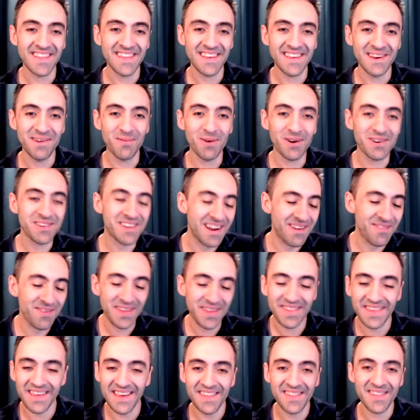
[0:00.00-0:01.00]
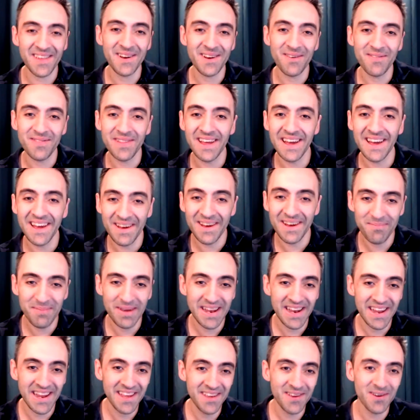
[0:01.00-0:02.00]
He watched every season of the
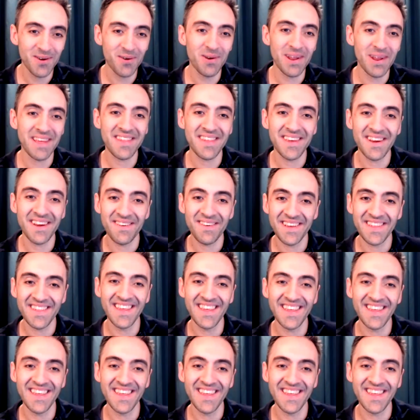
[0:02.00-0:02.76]
mini Yoda series.